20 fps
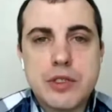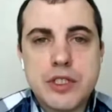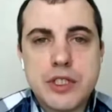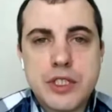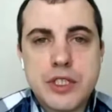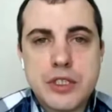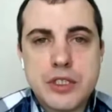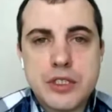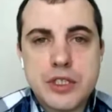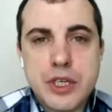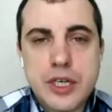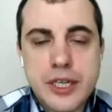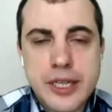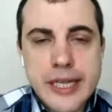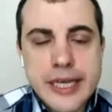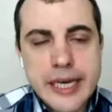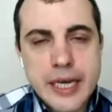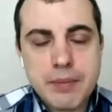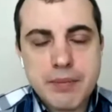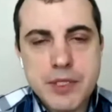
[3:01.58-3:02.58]
to
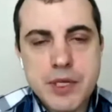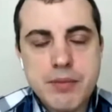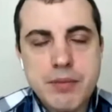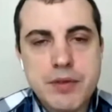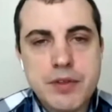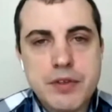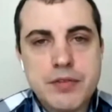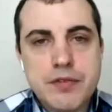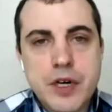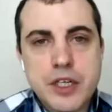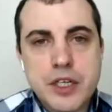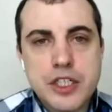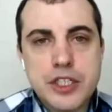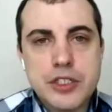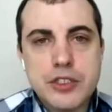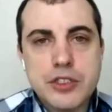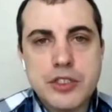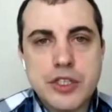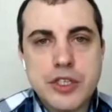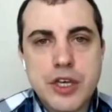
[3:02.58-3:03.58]
clean up some of the
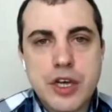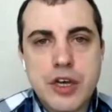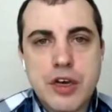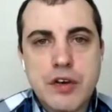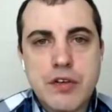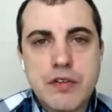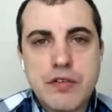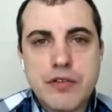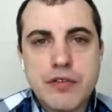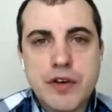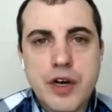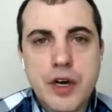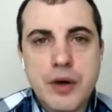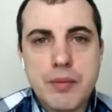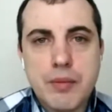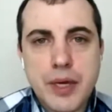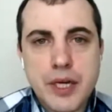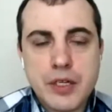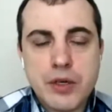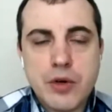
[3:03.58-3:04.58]
functions of
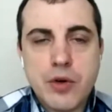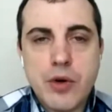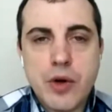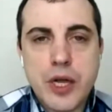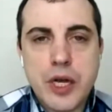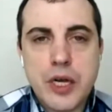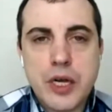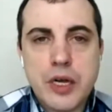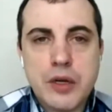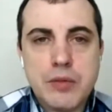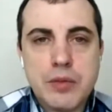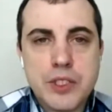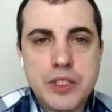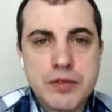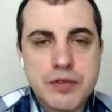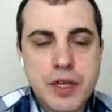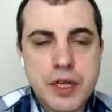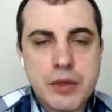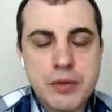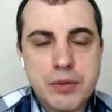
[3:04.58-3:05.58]
Bitcoin, and it was
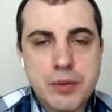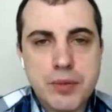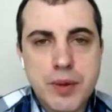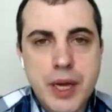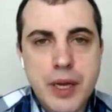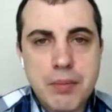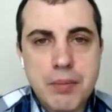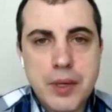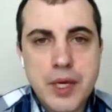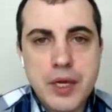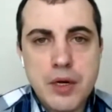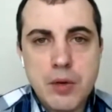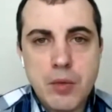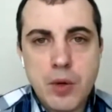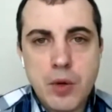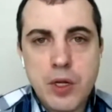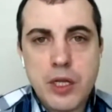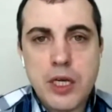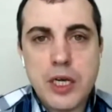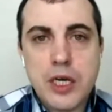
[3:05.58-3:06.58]
developed by Peter
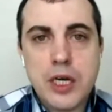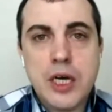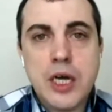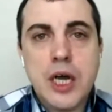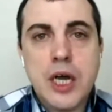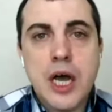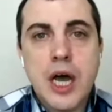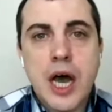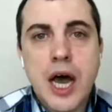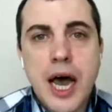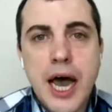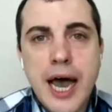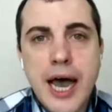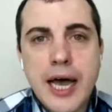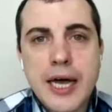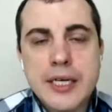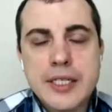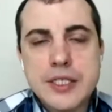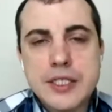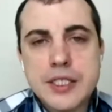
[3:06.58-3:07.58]
Wohler
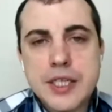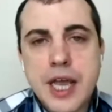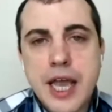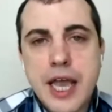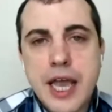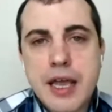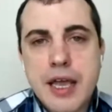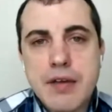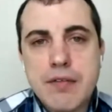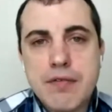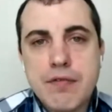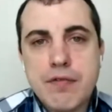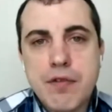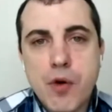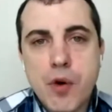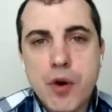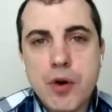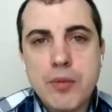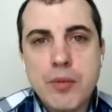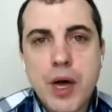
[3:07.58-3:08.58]
as a
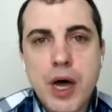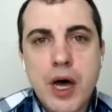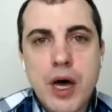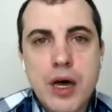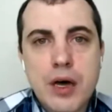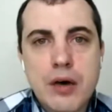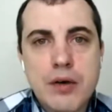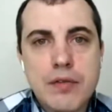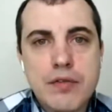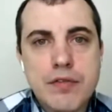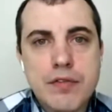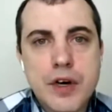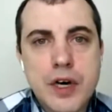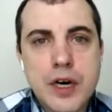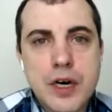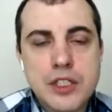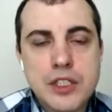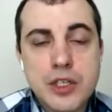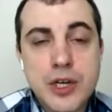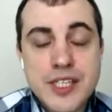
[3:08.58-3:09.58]
form of
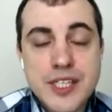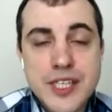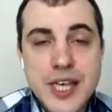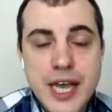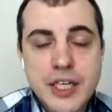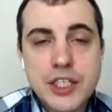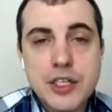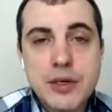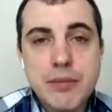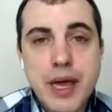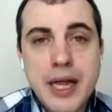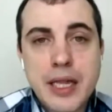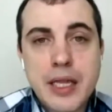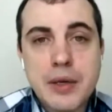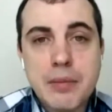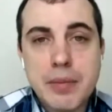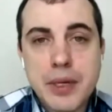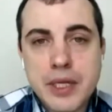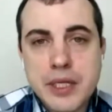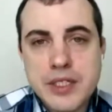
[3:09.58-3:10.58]
transaction
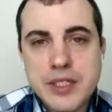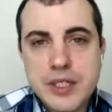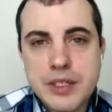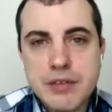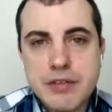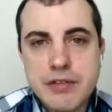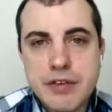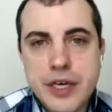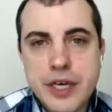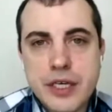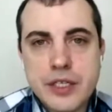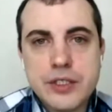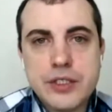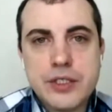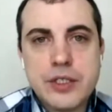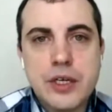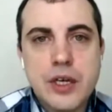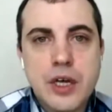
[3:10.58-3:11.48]
malleability fix,